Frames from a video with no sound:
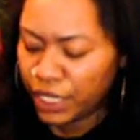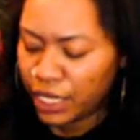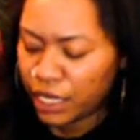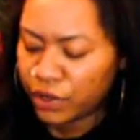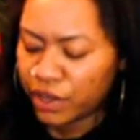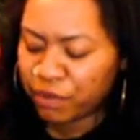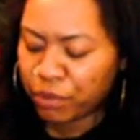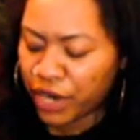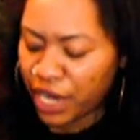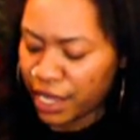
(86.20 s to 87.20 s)
And you have
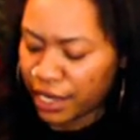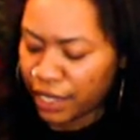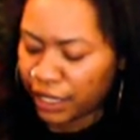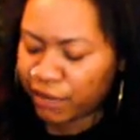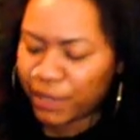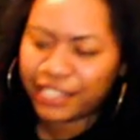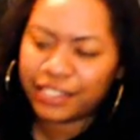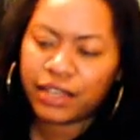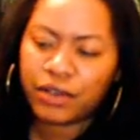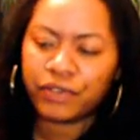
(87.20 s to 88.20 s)
pride. I love
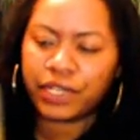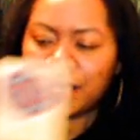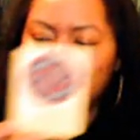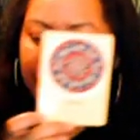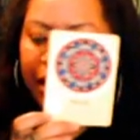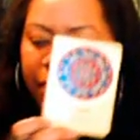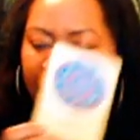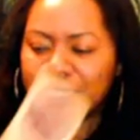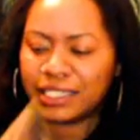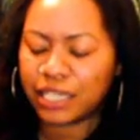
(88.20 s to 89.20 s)
myself and I see
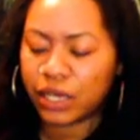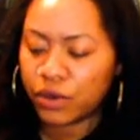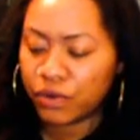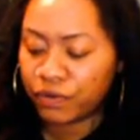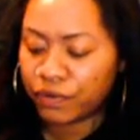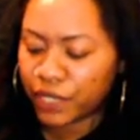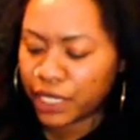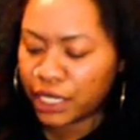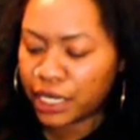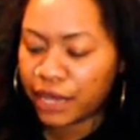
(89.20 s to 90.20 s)
myself
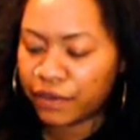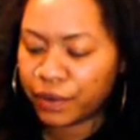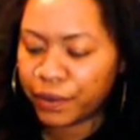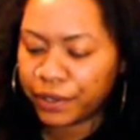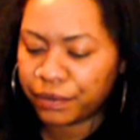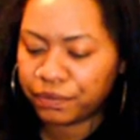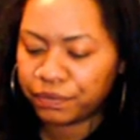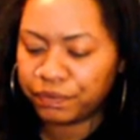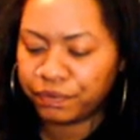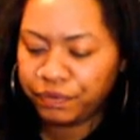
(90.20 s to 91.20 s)
in everyone.
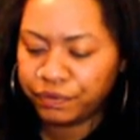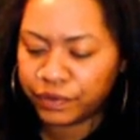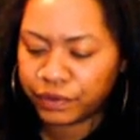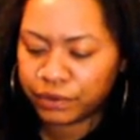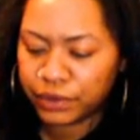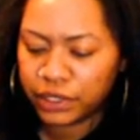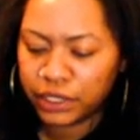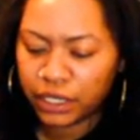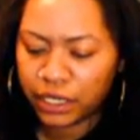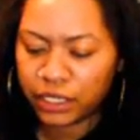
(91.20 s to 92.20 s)

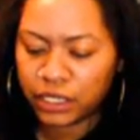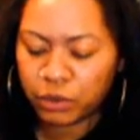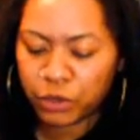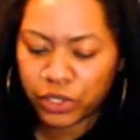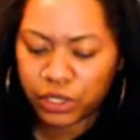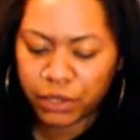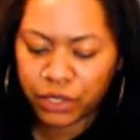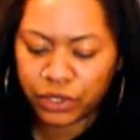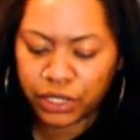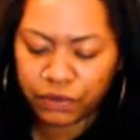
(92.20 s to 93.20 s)
All right, let's pull some
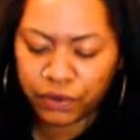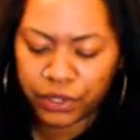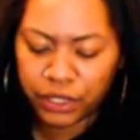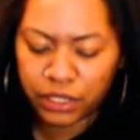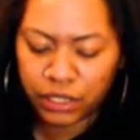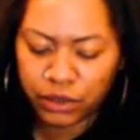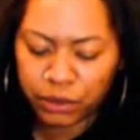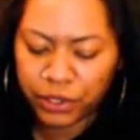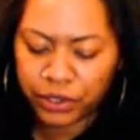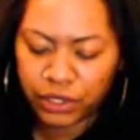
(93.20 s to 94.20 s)
energy for this other
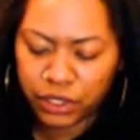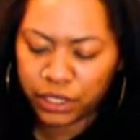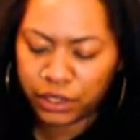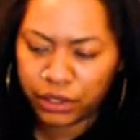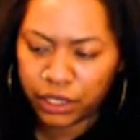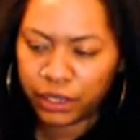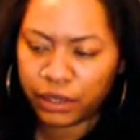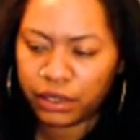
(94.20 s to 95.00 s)
person here that